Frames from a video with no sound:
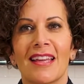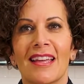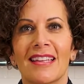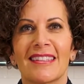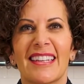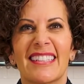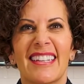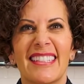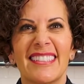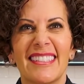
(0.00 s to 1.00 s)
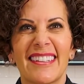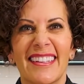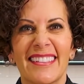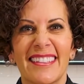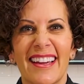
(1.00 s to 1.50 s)
in like
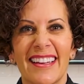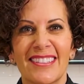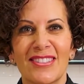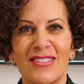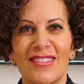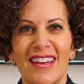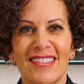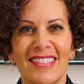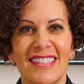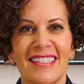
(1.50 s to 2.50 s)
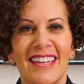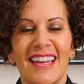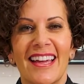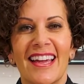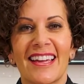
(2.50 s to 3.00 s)
1999, 2000
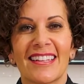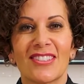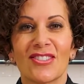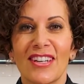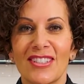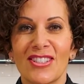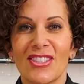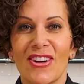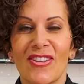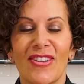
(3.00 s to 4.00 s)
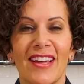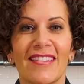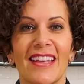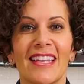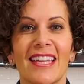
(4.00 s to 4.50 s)
at a trade show,
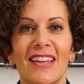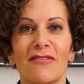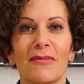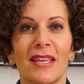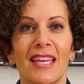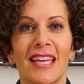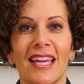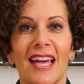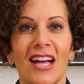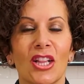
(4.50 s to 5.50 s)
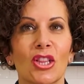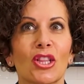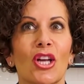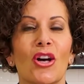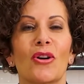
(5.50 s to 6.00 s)
and they gave me a
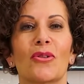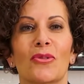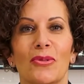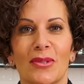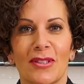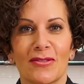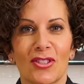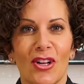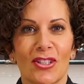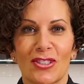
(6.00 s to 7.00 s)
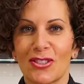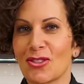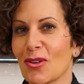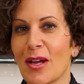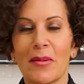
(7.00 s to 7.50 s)
load of chocolate to
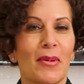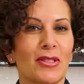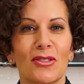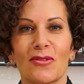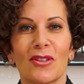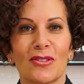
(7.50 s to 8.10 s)
try a bunch of their